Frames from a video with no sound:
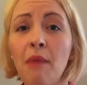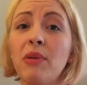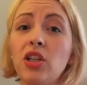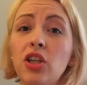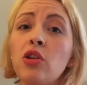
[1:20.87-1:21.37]

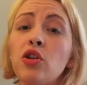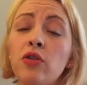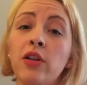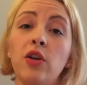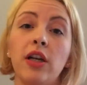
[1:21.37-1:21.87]
But two,
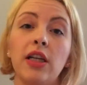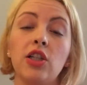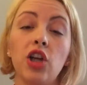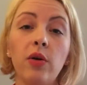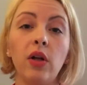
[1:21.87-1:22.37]
strength training
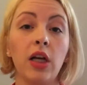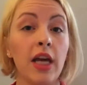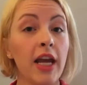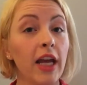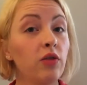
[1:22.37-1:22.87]
in general
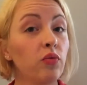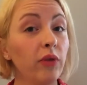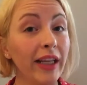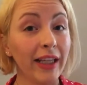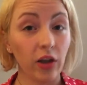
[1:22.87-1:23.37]
is
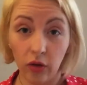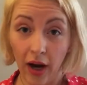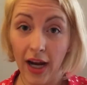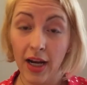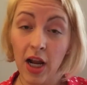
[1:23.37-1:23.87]
really
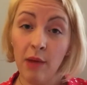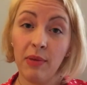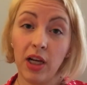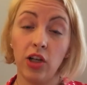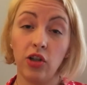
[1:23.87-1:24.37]
great
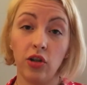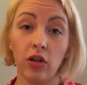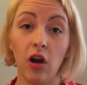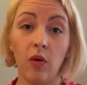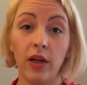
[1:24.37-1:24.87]
because
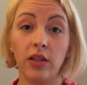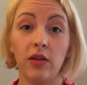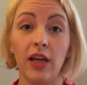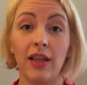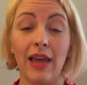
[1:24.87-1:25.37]
you're going
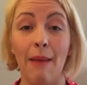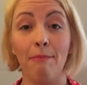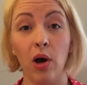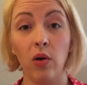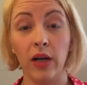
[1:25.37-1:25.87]
to get
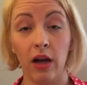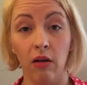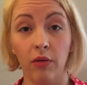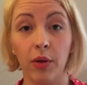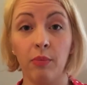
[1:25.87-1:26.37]
that bone
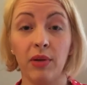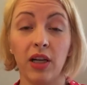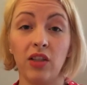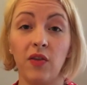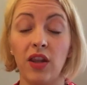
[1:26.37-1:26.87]
health.
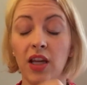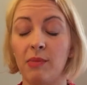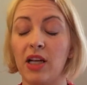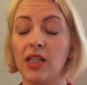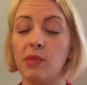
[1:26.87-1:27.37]
Because if you think
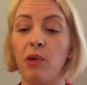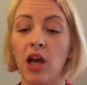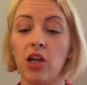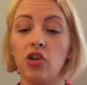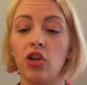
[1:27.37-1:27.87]
about a
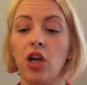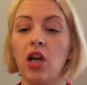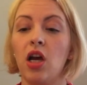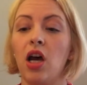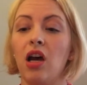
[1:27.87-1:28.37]
sponge
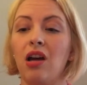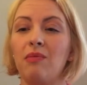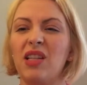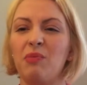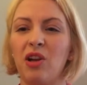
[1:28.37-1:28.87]

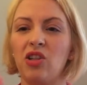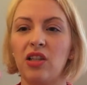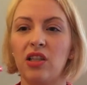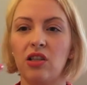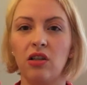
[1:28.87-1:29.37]

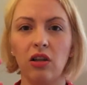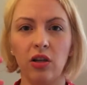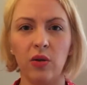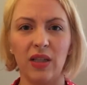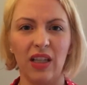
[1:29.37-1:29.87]
is
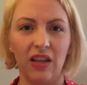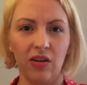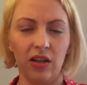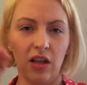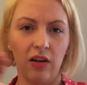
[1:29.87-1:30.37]
loose and
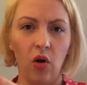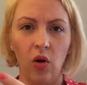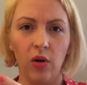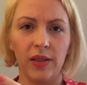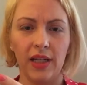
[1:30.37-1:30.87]
there's a lot of
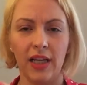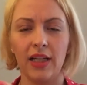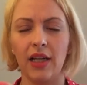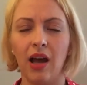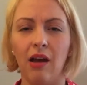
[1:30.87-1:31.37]
holes in
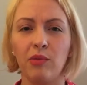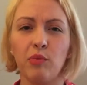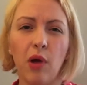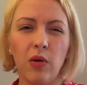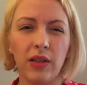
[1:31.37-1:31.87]
it.
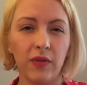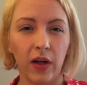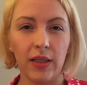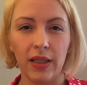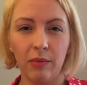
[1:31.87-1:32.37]
Your bone is
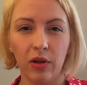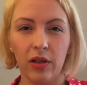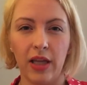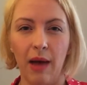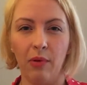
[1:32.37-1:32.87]
very similar
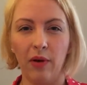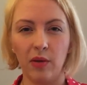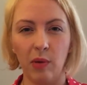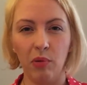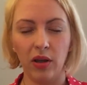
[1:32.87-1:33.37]
to that. But
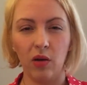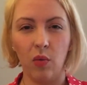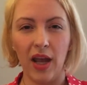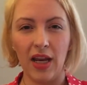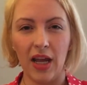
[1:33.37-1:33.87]
as we put the
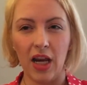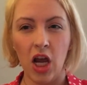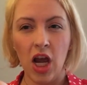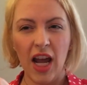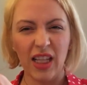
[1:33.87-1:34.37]
weight in,
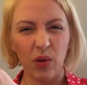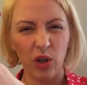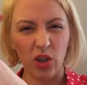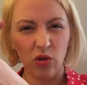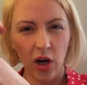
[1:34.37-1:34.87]
it's like we're
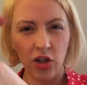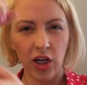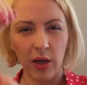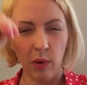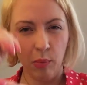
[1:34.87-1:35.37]

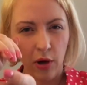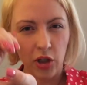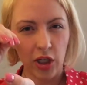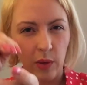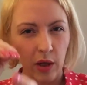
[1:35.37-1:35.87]
scrunching and we're
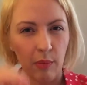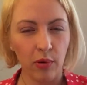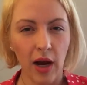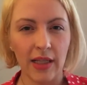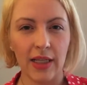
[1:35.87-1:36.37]
pushing and we're
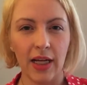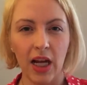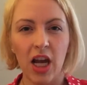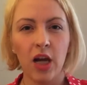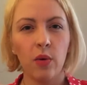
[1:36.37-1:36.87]
compressing.
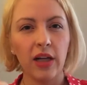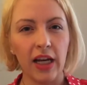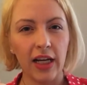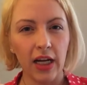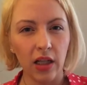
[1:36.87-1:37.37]
We're
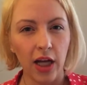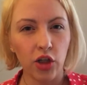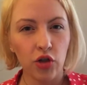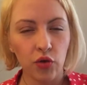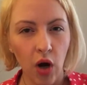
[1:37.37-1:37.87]
getting it a lot
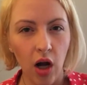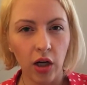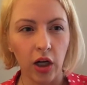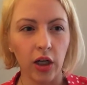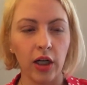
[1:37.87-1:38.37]

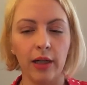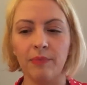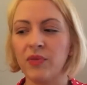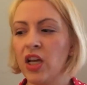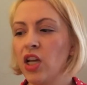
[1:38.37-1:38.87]
stronger.
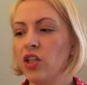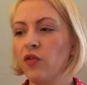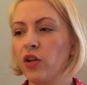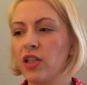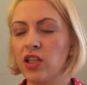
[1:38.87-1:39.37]
So
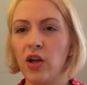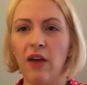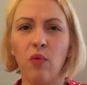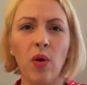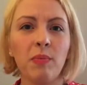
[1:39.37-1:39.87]
versus you
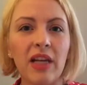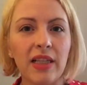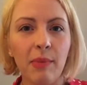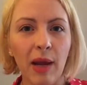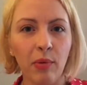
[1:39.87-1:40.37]
have one
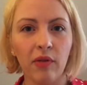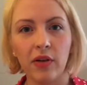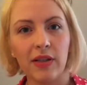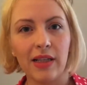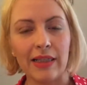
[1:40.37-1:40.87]
piece of paper
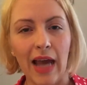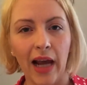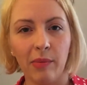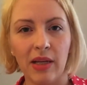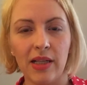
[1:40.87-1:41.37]
versus a
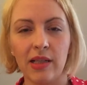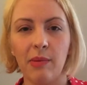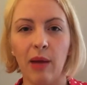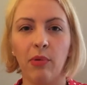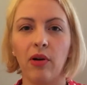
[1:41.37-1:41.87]
stack of pieces
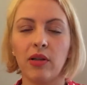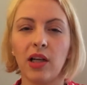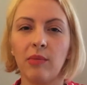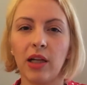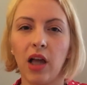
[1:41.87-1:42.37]
of paper, it's
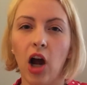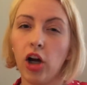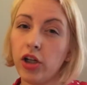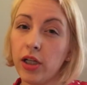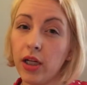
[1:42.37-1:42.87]
going to be a lot
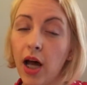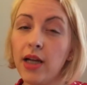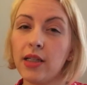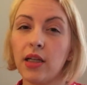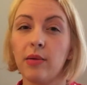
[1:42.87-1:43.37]
harder to
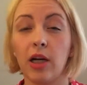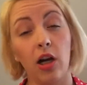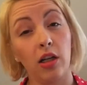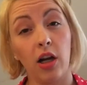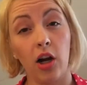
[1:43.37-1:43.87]
cut. It's going to be a
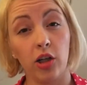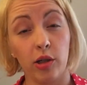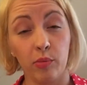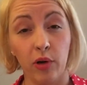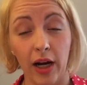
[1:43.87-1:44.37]
lot harder
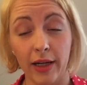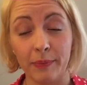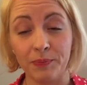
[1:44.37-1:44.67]
to break.